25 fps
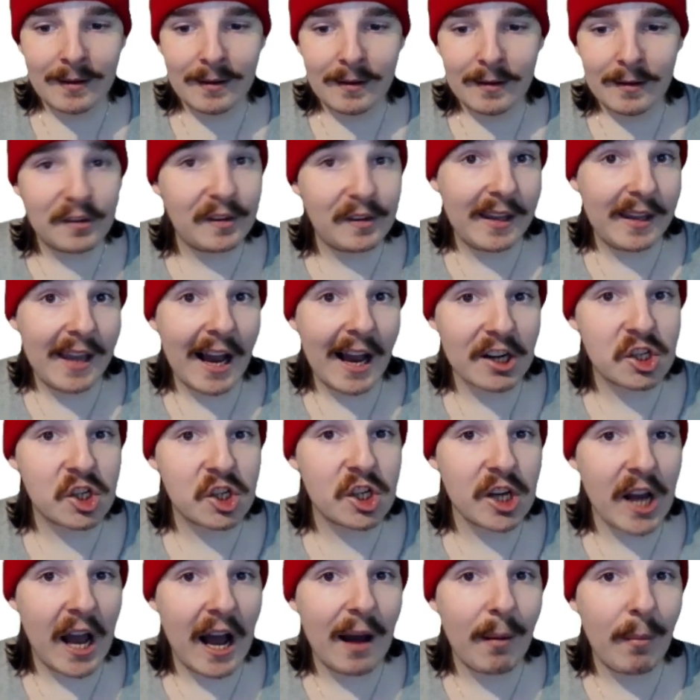
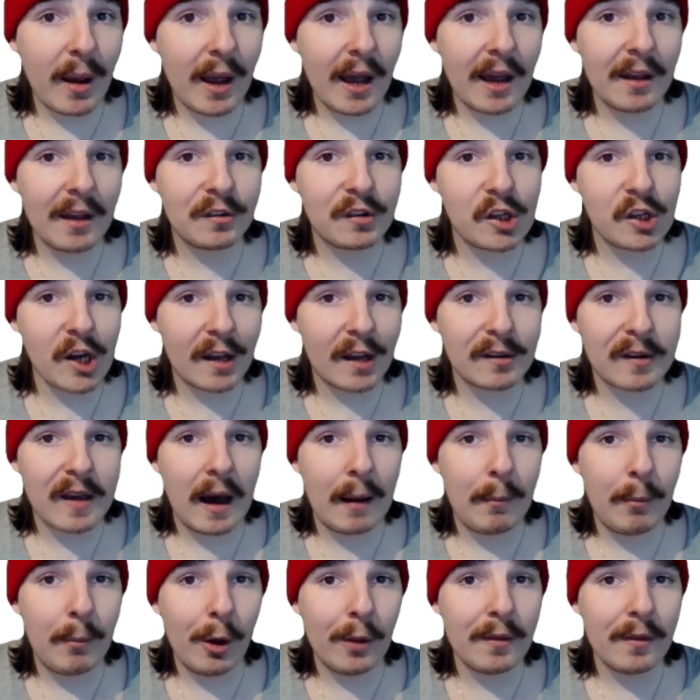Siyash Sharma has just
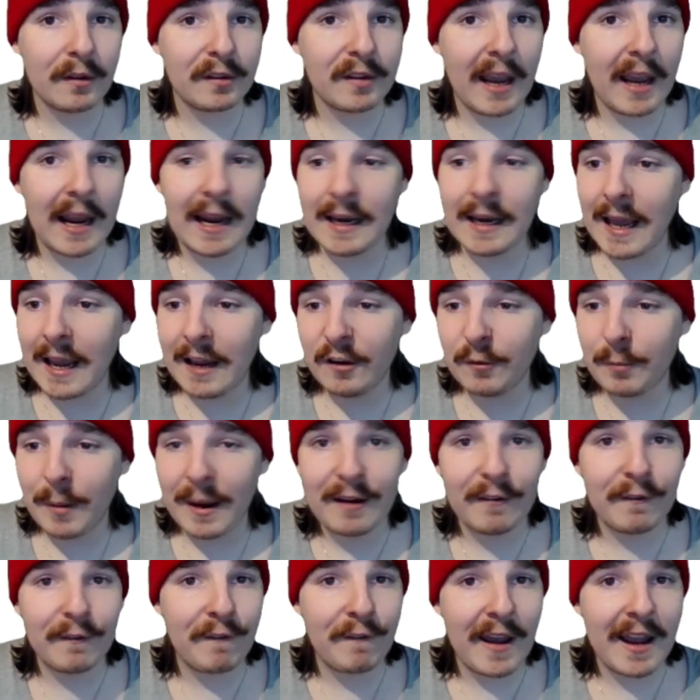come on the scene. He's
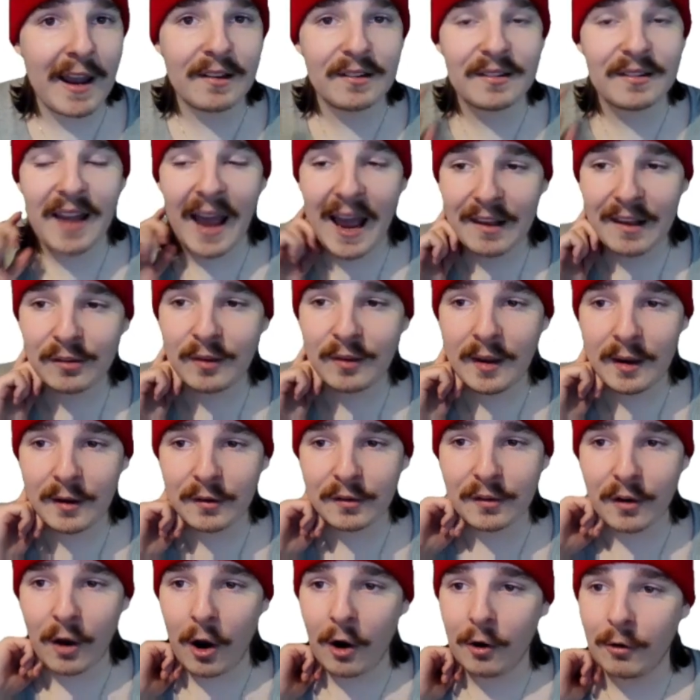been fantastic.
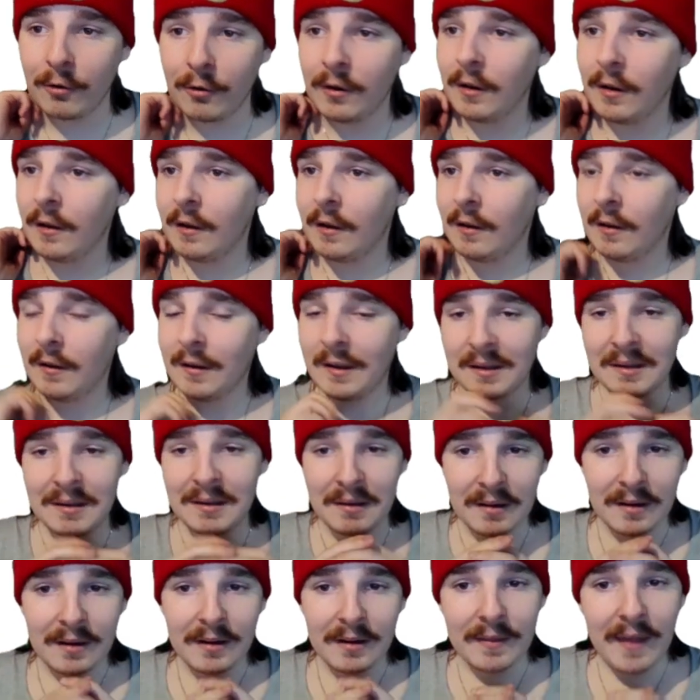So
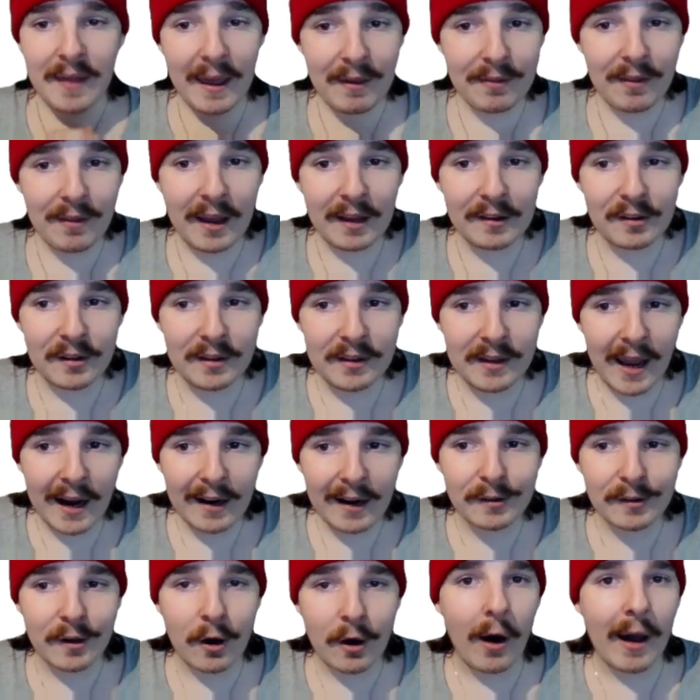it's
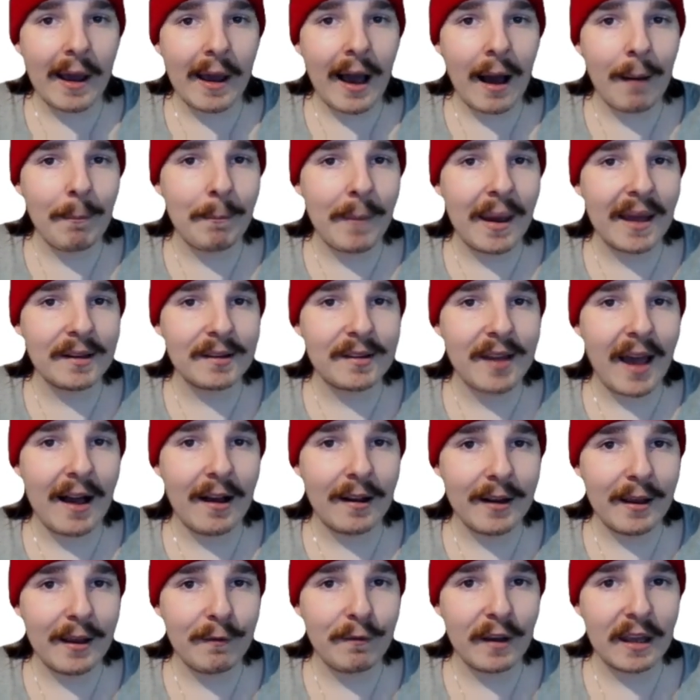next guy up
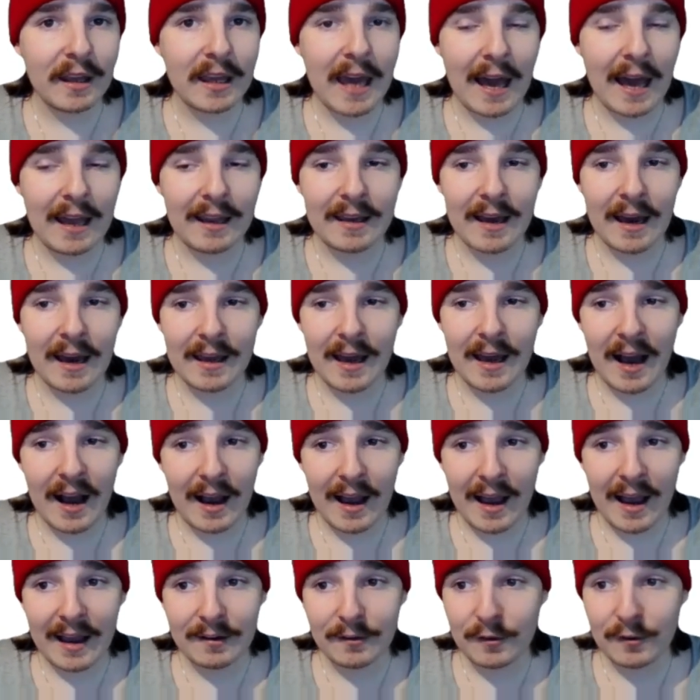mentality for
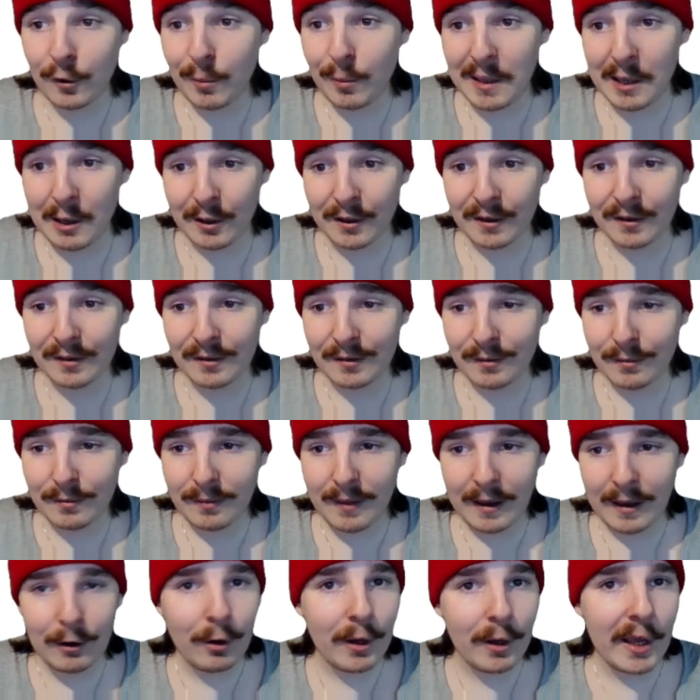KKR. And to be honest,
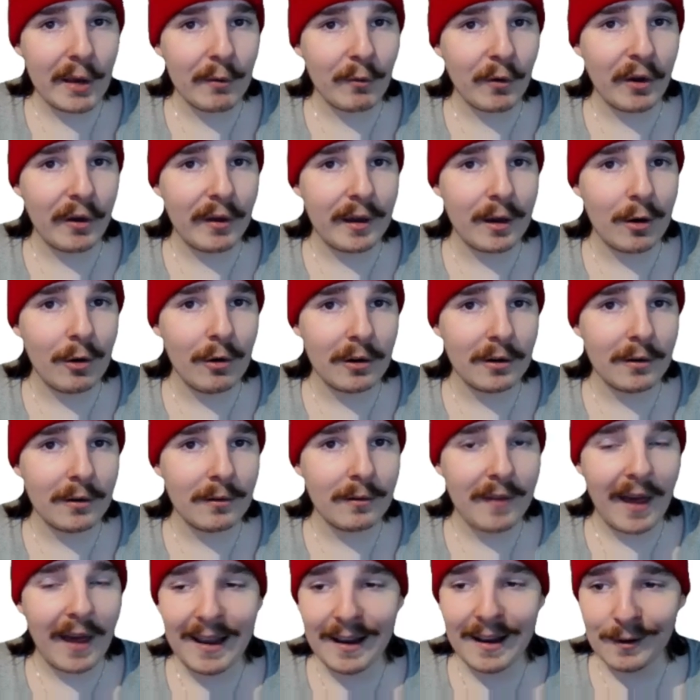they're looking really good.
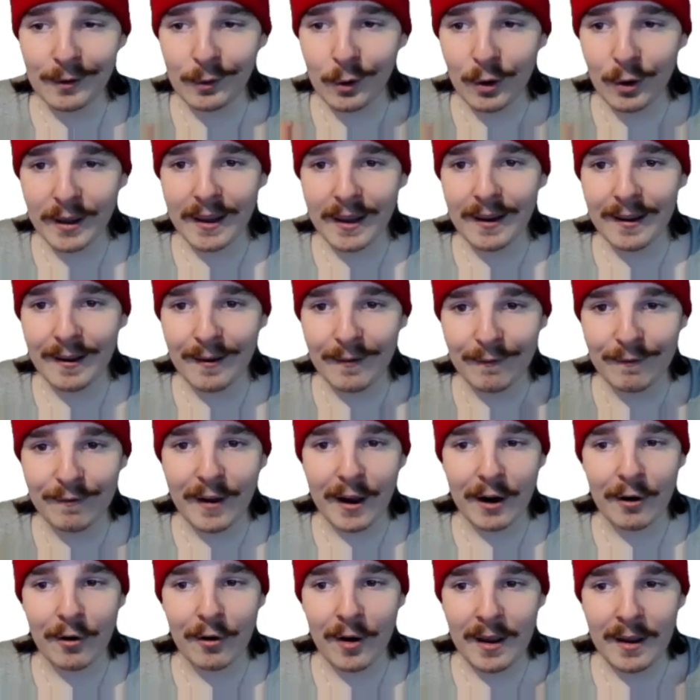They are looking
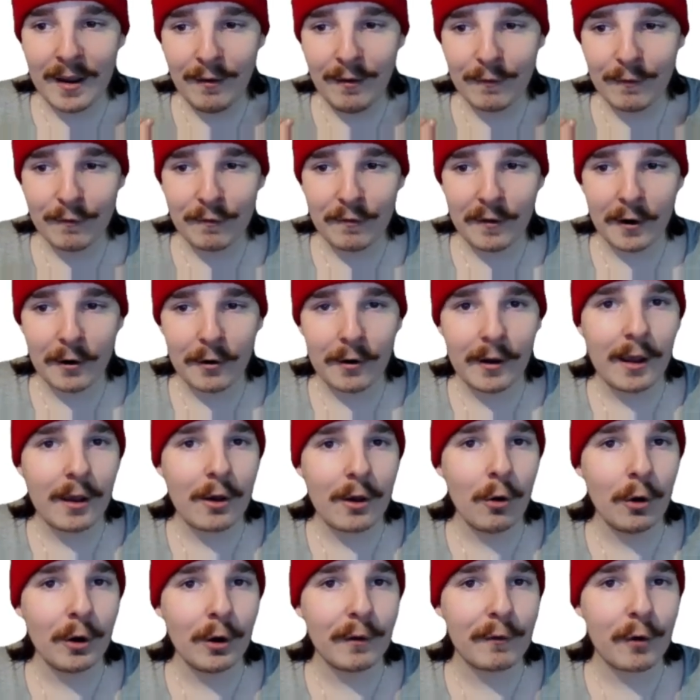very, very
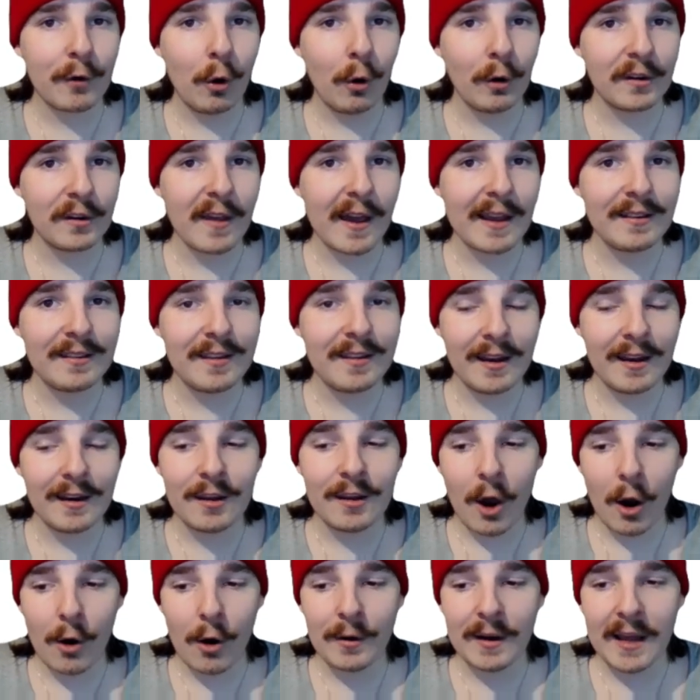good. Of course, they
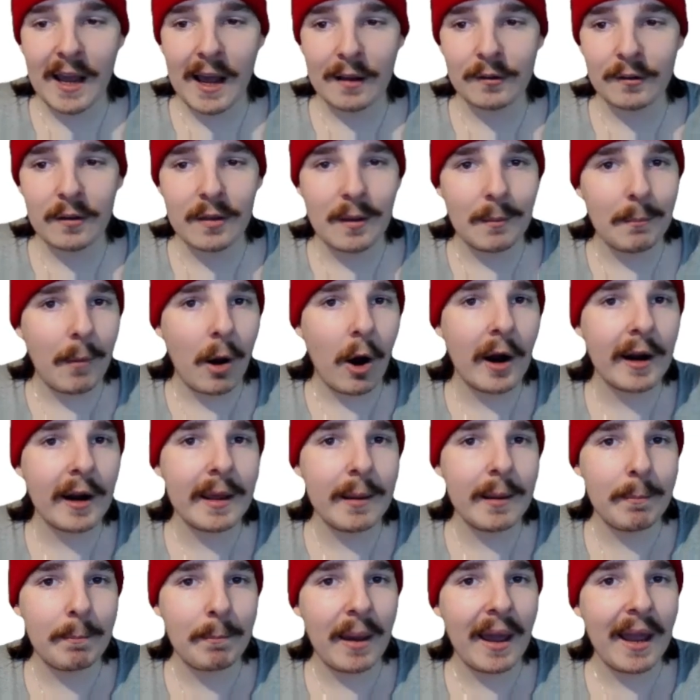did go down to the
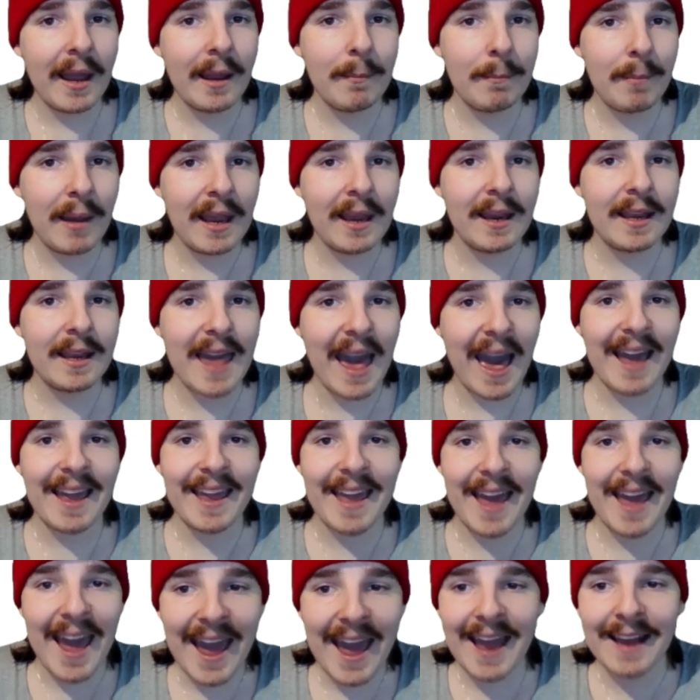mighty
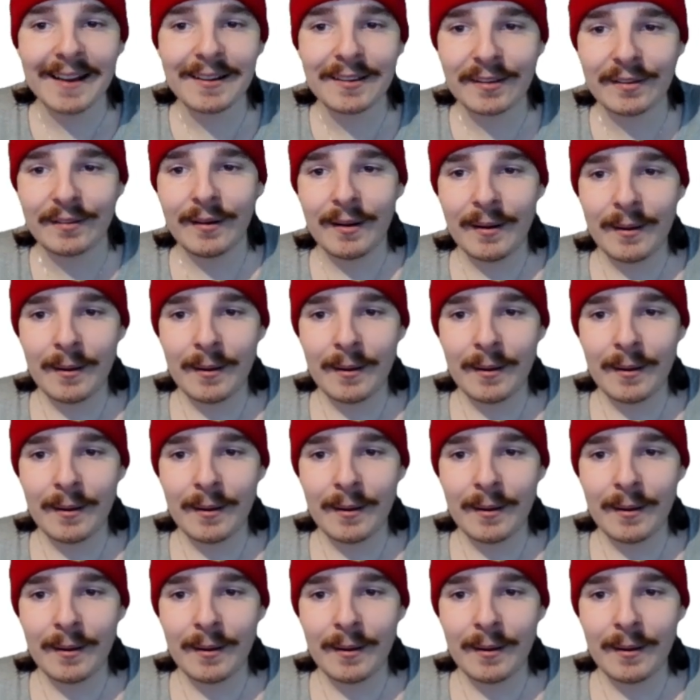PBKS.